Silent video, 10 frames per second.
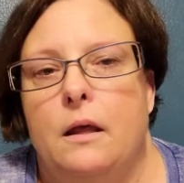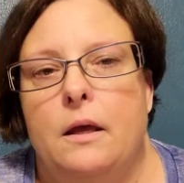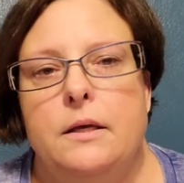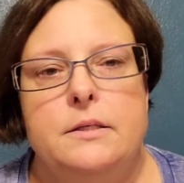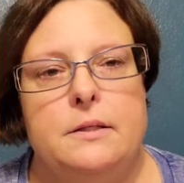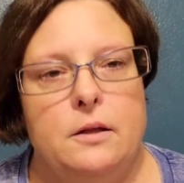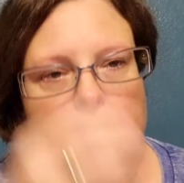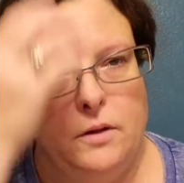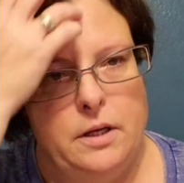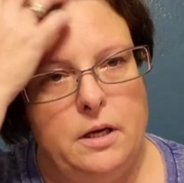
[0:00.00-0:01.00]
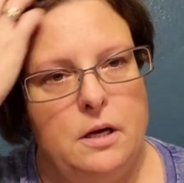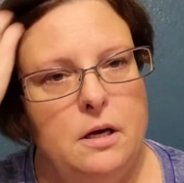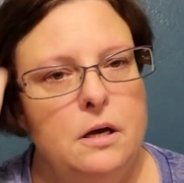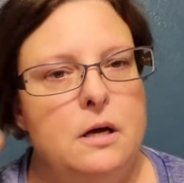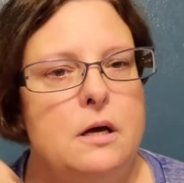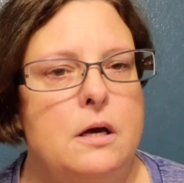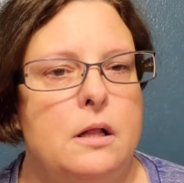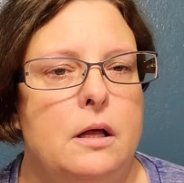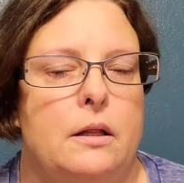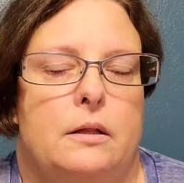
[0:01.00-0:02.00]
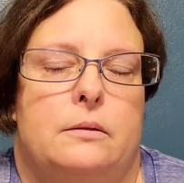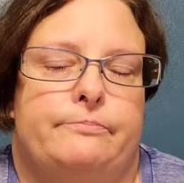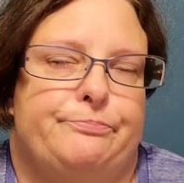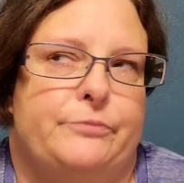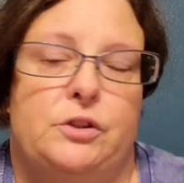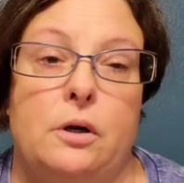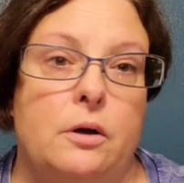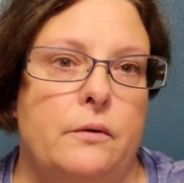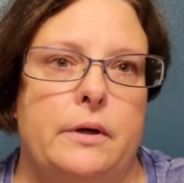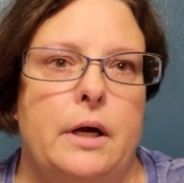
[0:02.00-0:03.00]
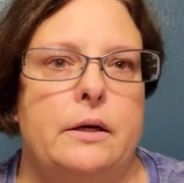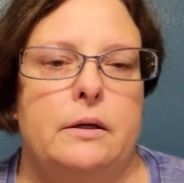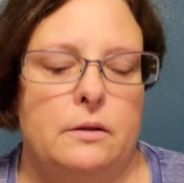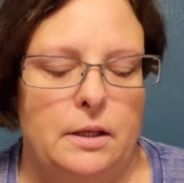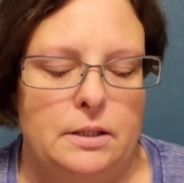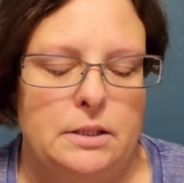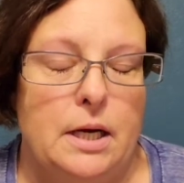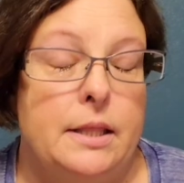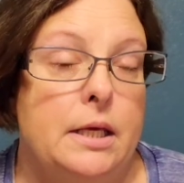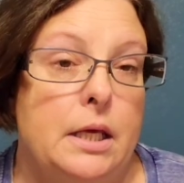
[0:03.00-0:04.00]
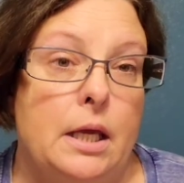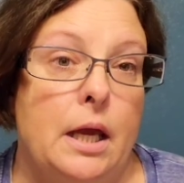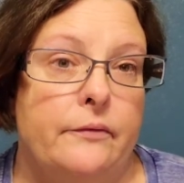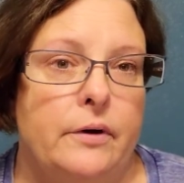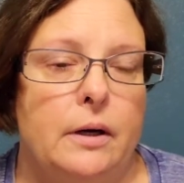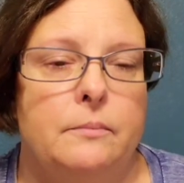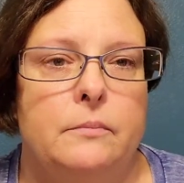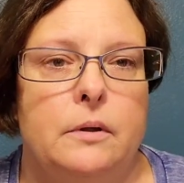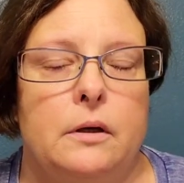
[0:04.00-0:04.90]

He slowly started going downhill. Like I said, I think he gave up.